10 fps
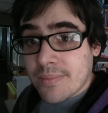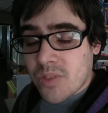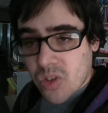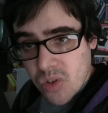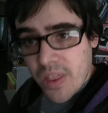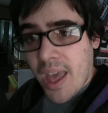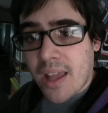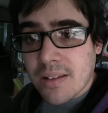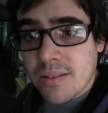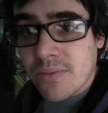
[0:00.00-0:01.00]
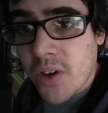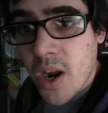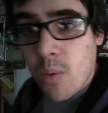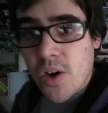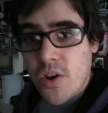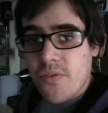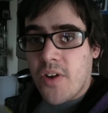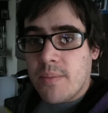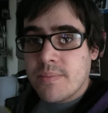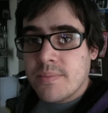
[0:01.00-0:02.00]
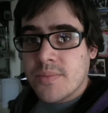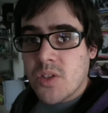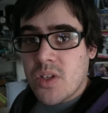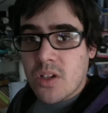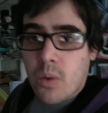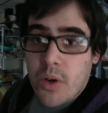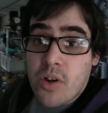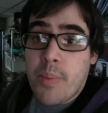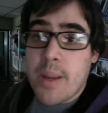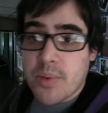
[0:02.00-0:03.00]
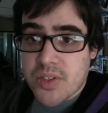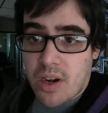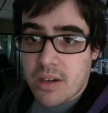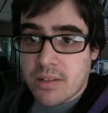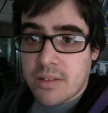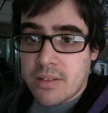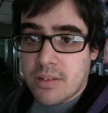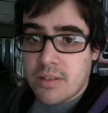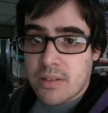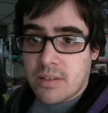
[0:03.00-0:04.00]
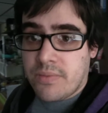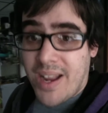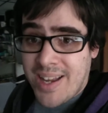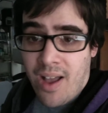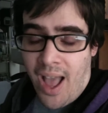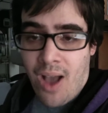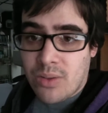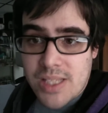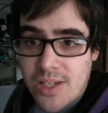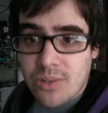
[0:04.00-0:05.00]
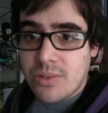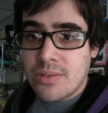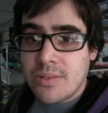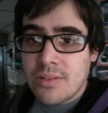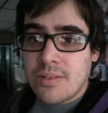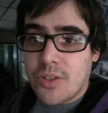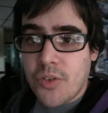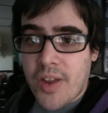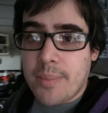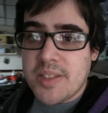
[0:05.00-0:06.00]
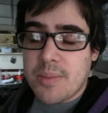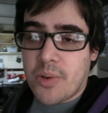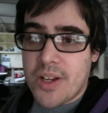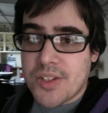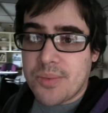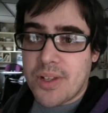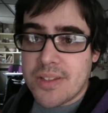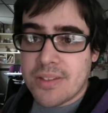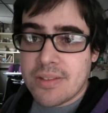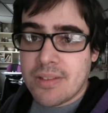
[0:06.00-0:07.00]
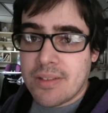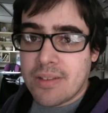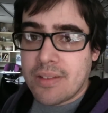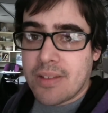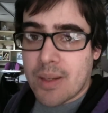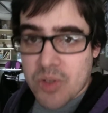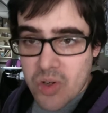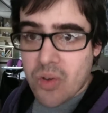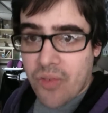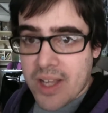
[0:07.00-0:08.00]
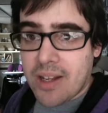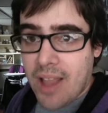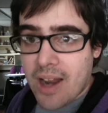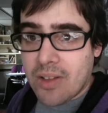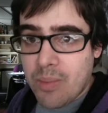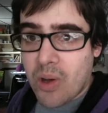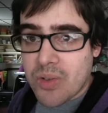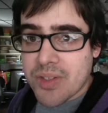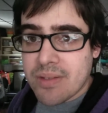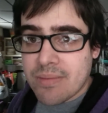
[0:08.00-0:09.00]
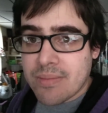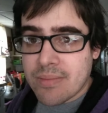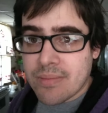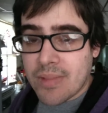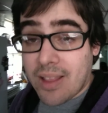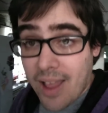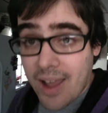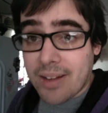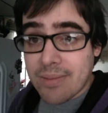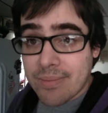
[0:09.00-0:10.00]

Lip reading: So do that. Figure out where you're from so you know where your papers are. Find out how legal your family's immigration was. And I'm sure you'll find a lot of loopholes. A lot.